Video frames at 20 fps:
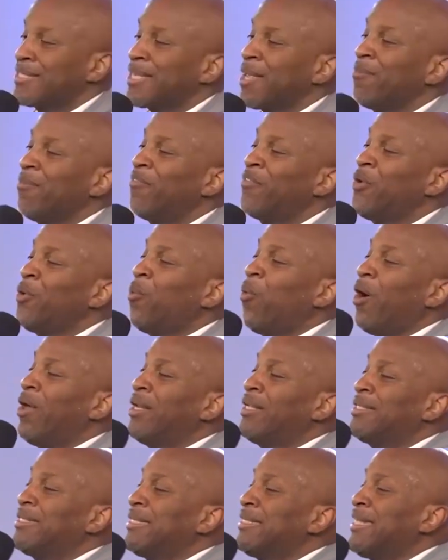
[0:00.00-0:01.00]
Some of you
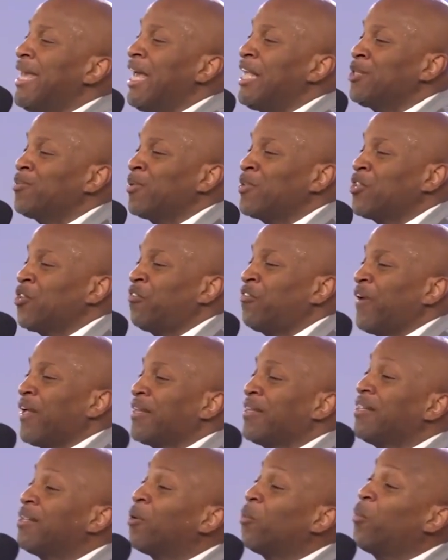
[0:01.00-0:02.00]
wanted to dance, but you
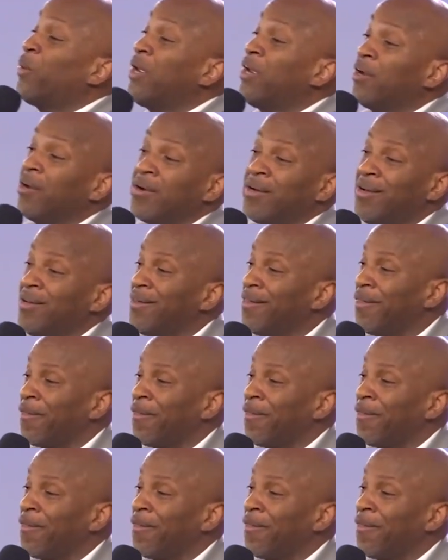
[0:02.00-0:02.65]
felt a little weird.